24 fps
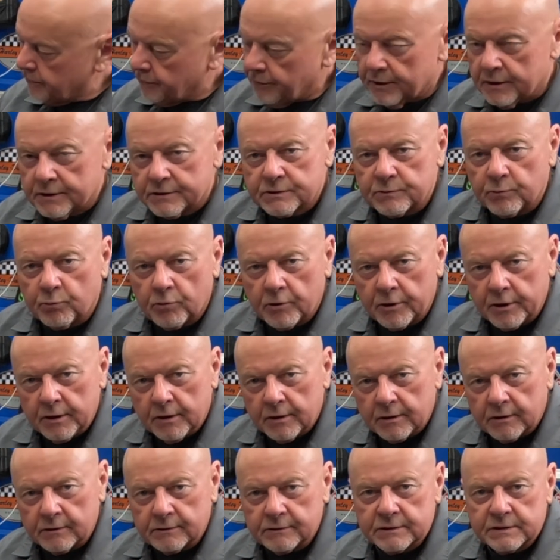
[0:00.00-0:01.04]
this where you
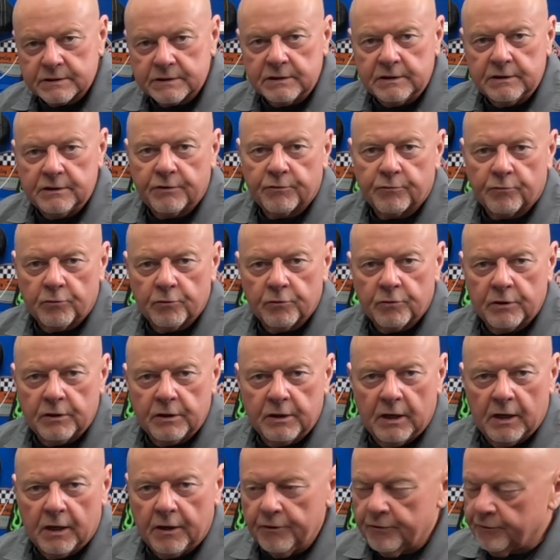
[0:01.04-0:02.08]
can see through to
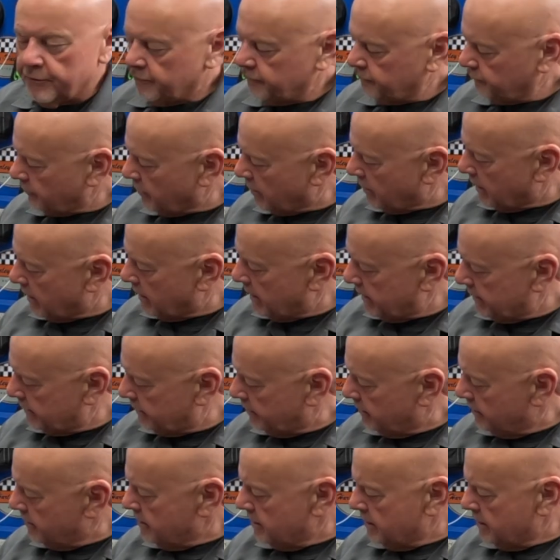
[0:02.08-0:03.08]
the other side.